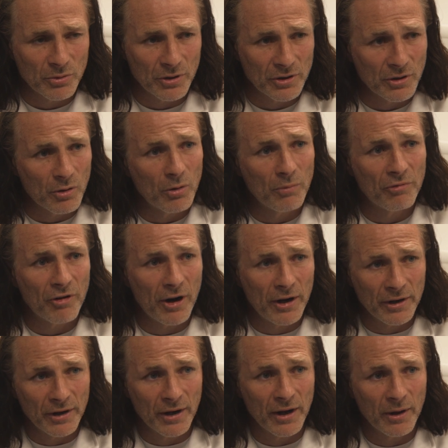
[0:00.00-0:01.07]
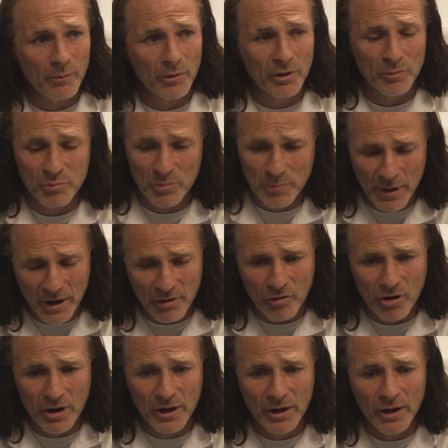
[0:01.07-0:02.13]
We're going to go up Friday night, we're going to prepare
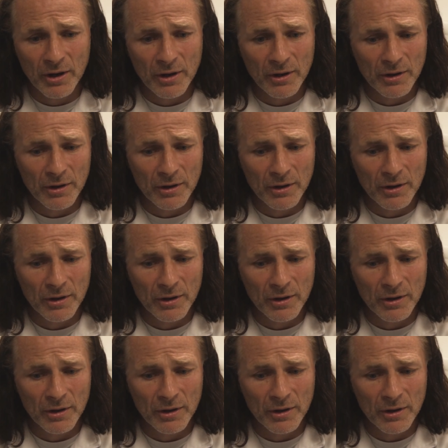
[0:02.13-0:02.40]
right.